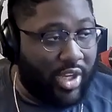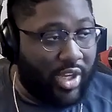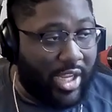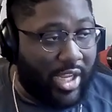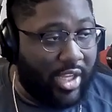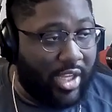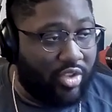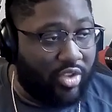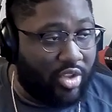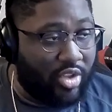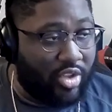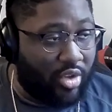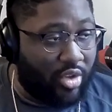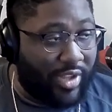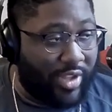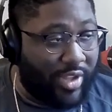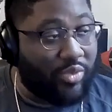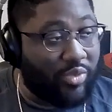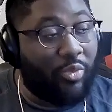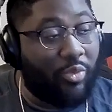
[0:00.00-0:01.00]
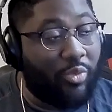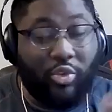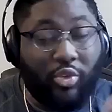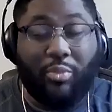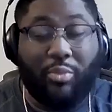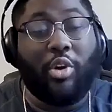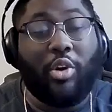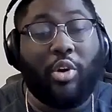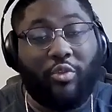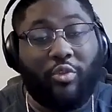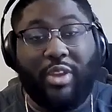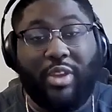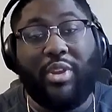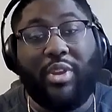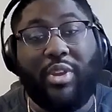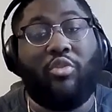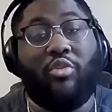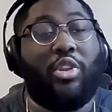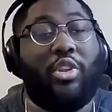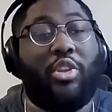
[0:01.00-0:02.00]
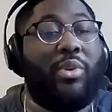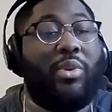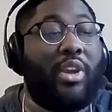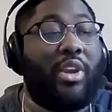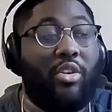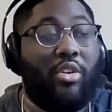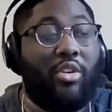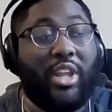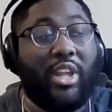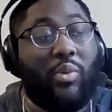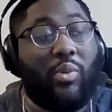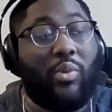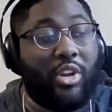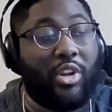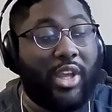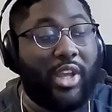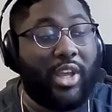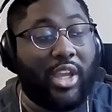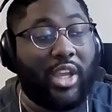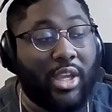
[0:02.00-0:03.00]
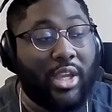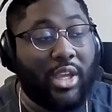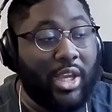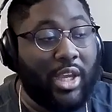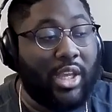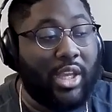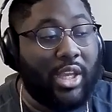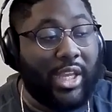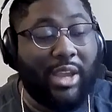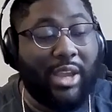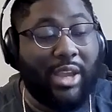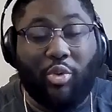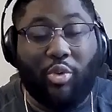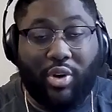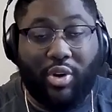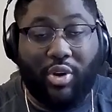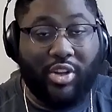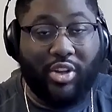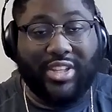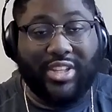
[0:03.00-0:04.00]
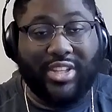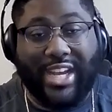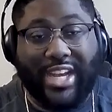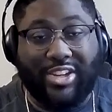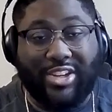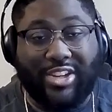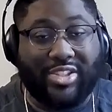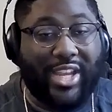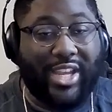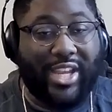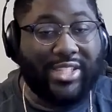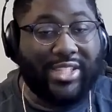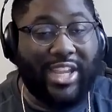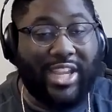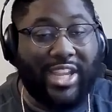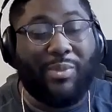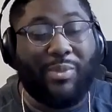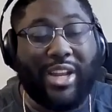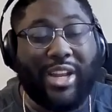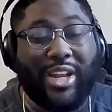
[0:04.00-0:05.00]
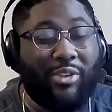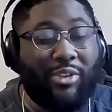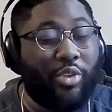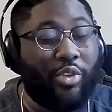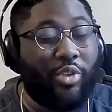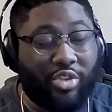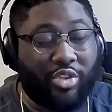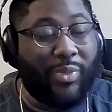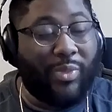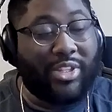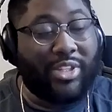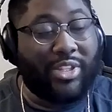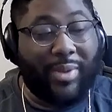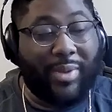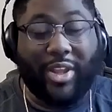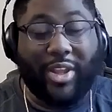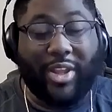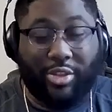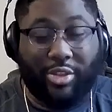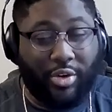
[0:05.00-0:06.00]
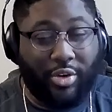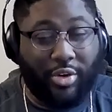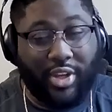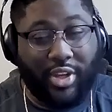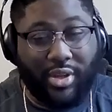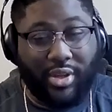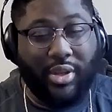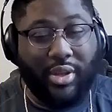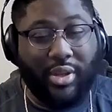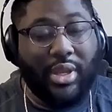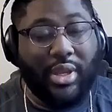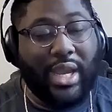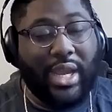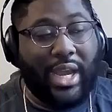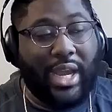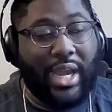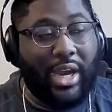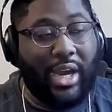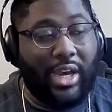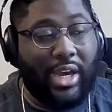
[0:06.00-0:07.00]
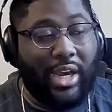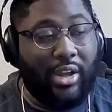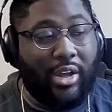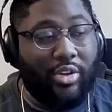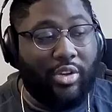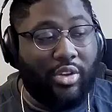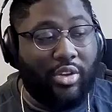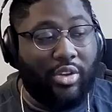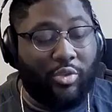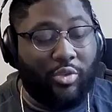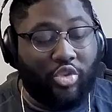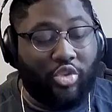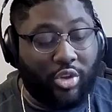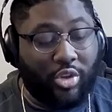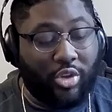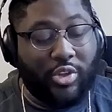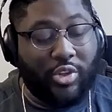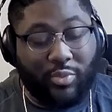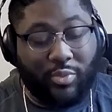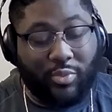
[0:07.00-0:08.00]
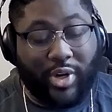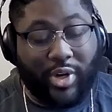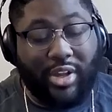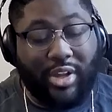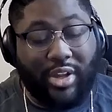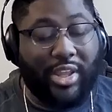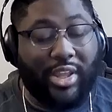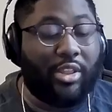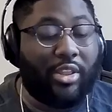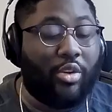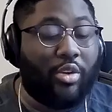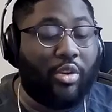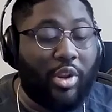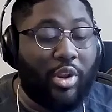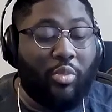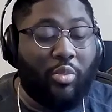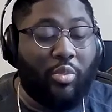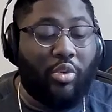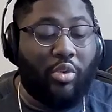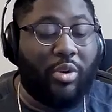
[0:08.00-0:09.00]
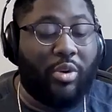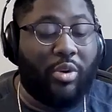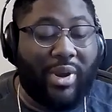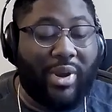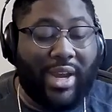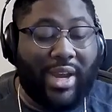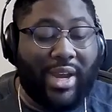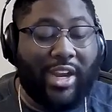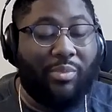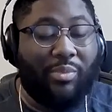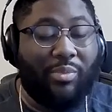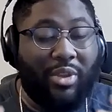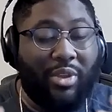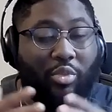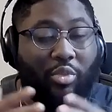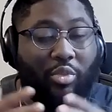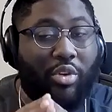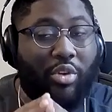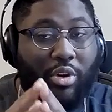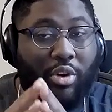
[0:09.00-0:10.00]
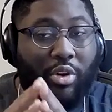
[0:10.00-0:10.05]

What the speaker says: And so that's what really motivated me to really be like, okay, I want to like get more into that and just like I really took my time like learning the journalism route and like learning more about how to be more